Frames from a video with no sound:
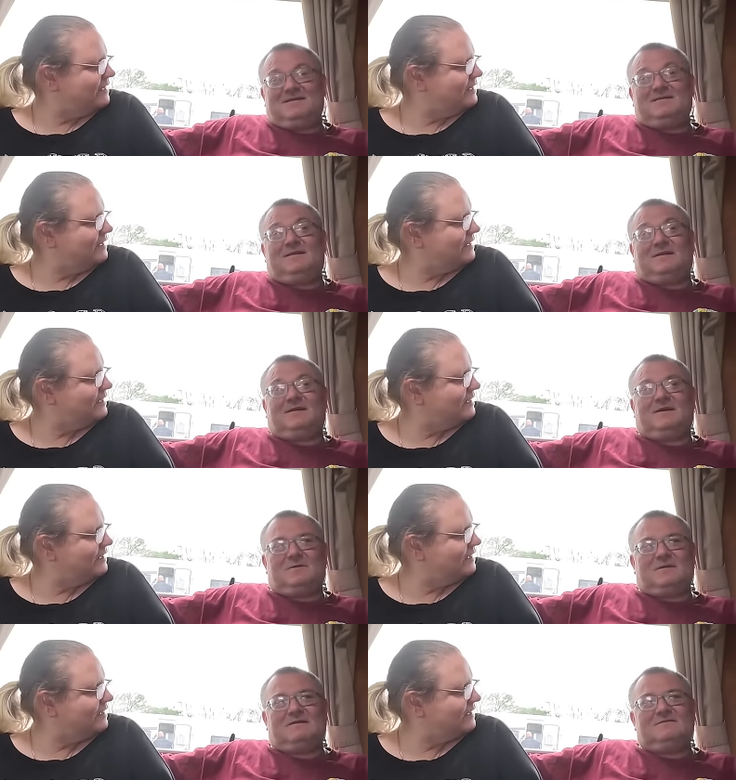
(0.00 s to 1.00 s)
Speaker 1: yeah, I agree
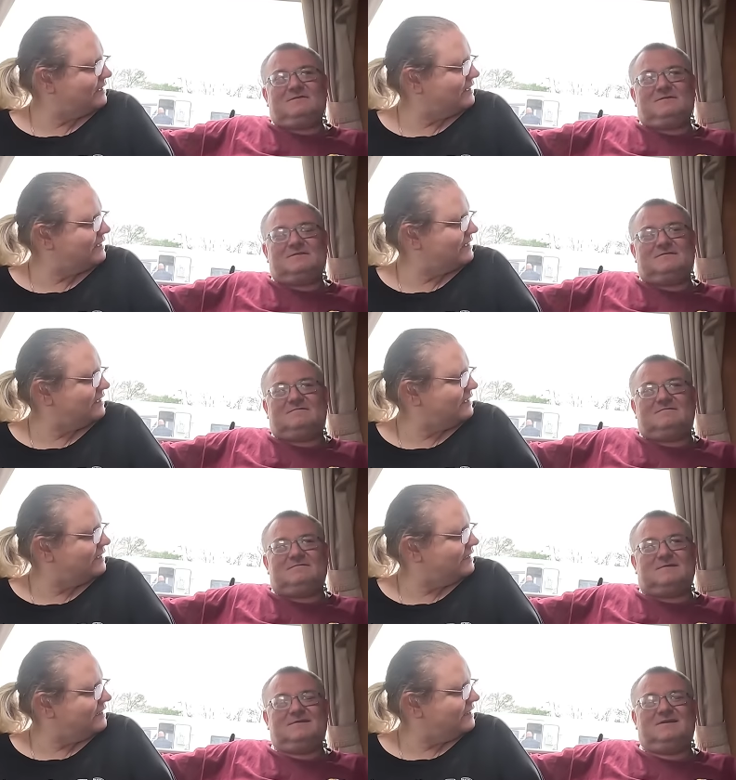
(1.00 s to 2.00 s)
with that one.
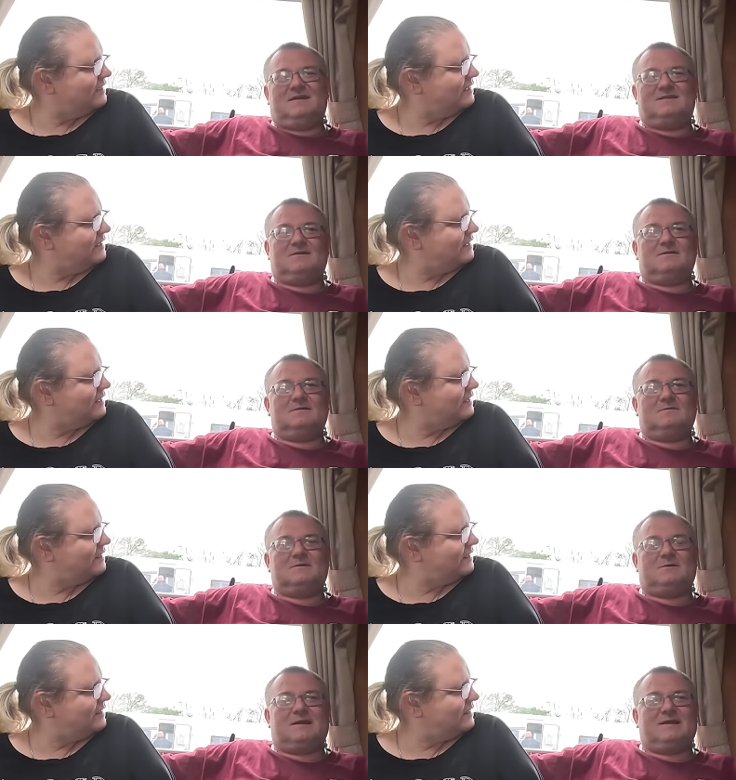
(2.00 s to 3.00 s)
I don't know. What
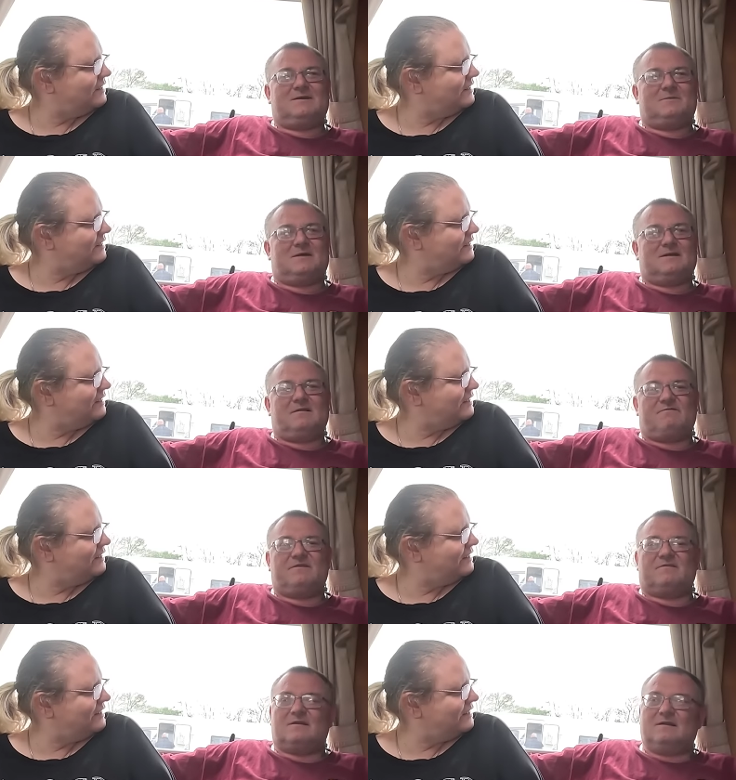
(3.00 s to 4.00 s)
do I like about it?
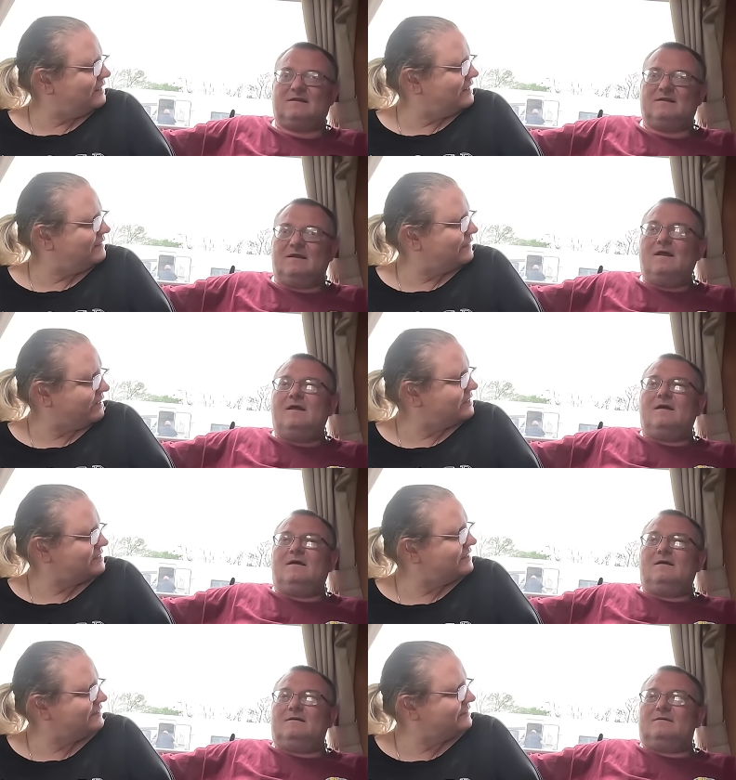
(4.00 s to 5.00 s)
Nothing really. Thanks.